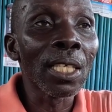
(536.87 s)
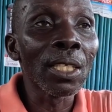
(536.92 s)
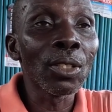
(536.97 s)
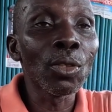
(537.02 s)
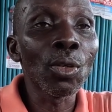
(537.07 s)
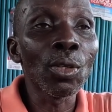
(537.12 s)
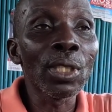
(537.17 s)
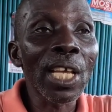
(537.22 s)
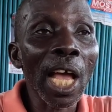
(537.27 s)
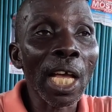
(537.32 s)

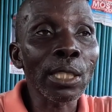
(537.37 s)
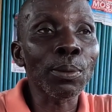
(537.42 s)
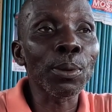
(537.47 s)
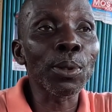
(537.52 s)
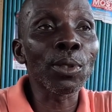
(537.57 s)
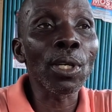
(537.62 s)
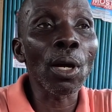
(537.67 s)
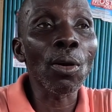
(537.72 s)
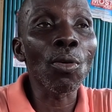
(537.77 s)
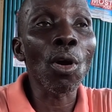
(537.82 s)
So their
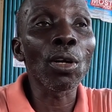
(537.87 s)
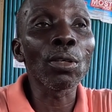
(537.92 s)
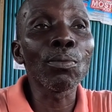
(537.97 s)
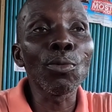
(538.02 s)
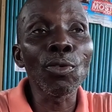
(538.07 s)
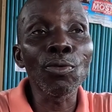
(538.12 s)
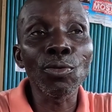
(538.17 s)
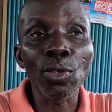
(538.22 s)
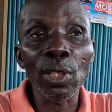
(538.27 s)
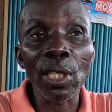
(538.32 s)
spiritual God
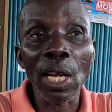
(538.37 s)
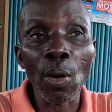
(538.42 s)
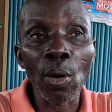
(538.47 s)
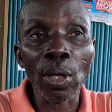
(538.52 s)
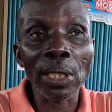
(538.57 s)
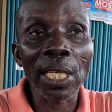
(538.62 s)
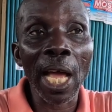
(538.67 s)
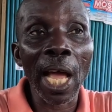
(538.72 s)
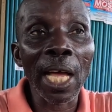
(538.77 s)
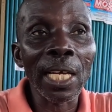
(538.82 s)
moved through the
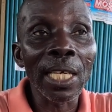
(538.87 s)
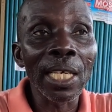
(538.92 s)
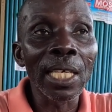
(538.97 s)
water.